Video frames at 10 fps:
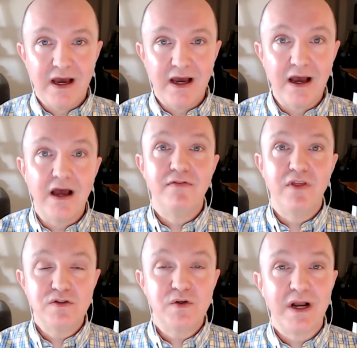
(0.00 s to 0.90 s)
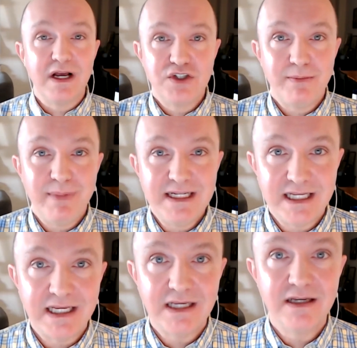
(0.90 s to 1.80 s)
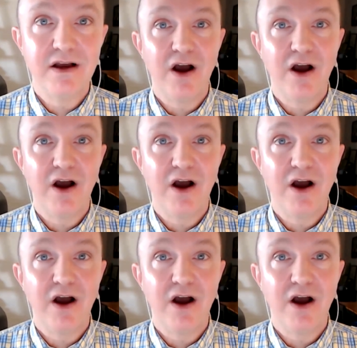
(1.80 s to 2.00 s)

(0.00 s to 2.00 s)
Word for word: uh, of those who are LGBT